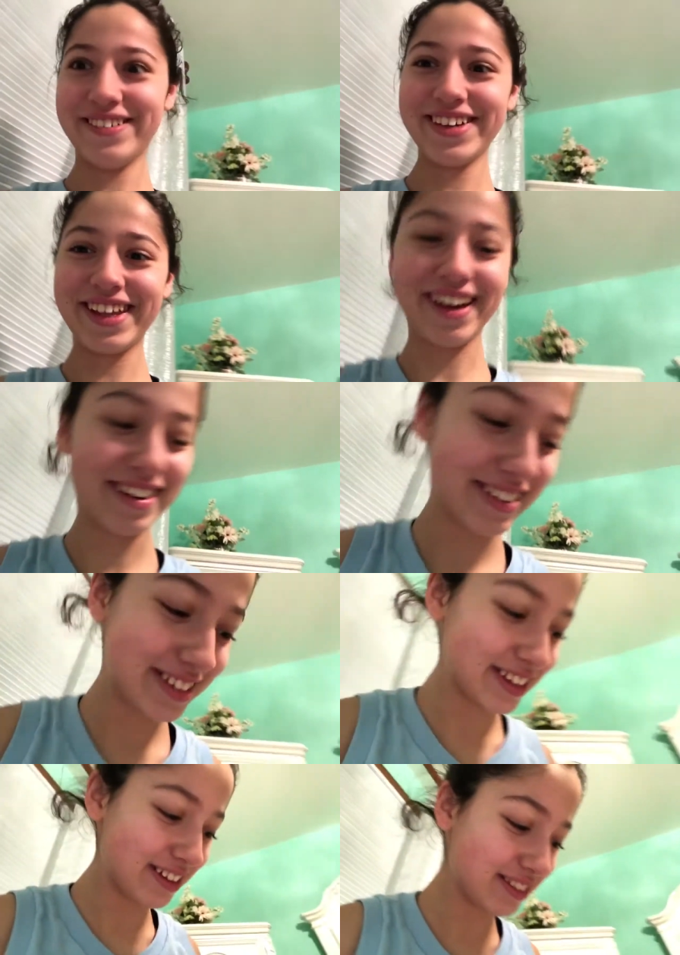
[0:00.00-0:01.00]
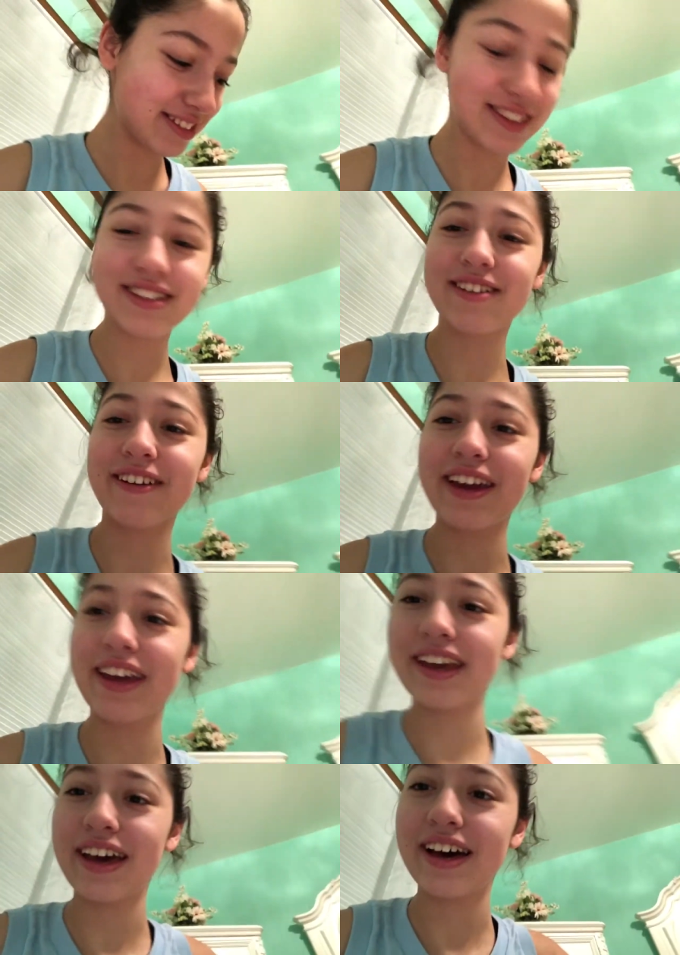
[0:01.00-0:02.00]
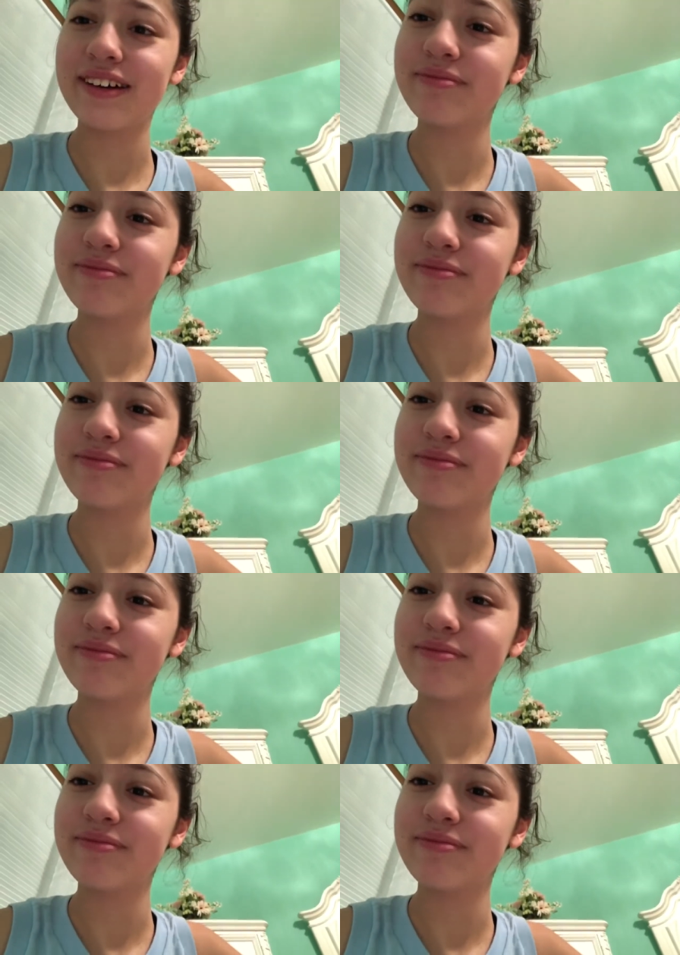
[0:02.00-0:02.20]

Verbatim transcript: real hard, so that was just great, yeah.